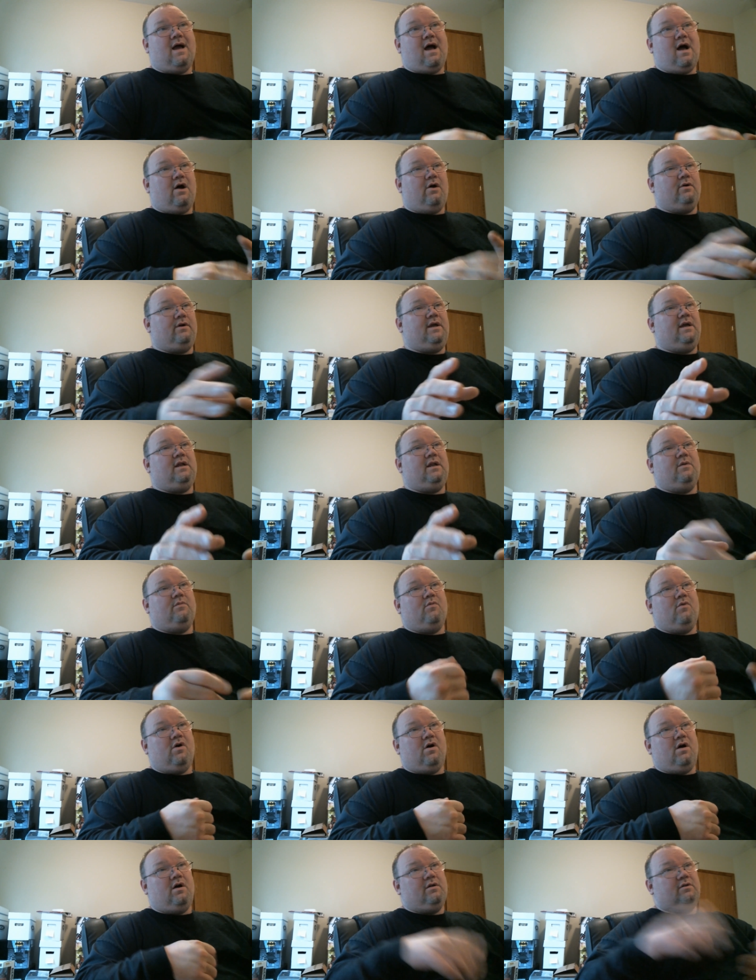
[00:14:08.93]
I'll get them
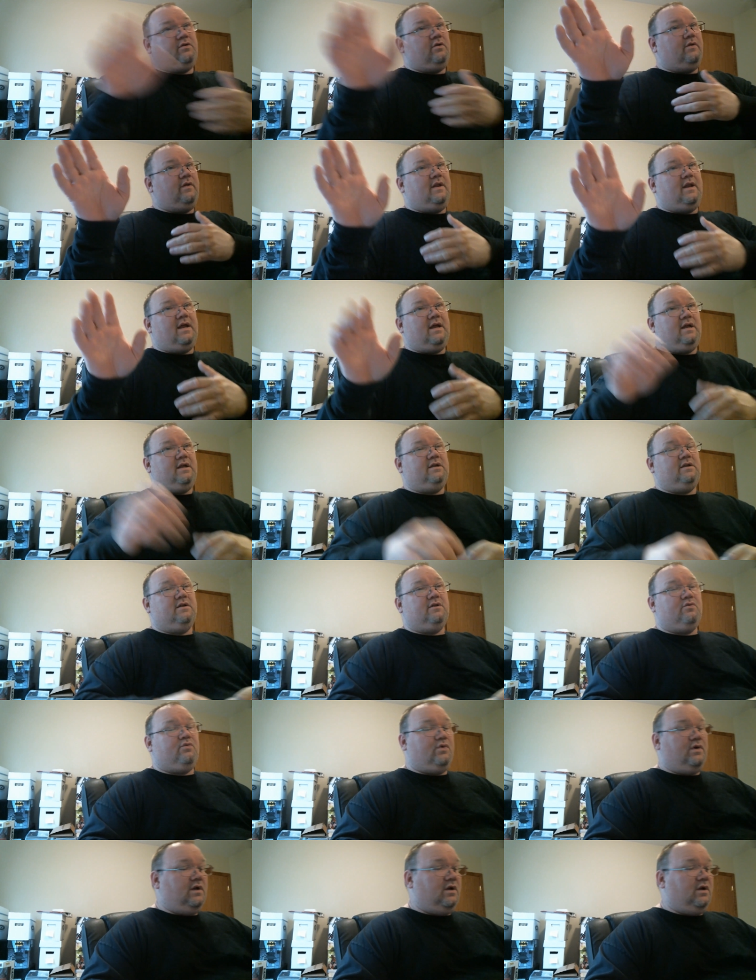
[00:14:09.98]
all so that I can just read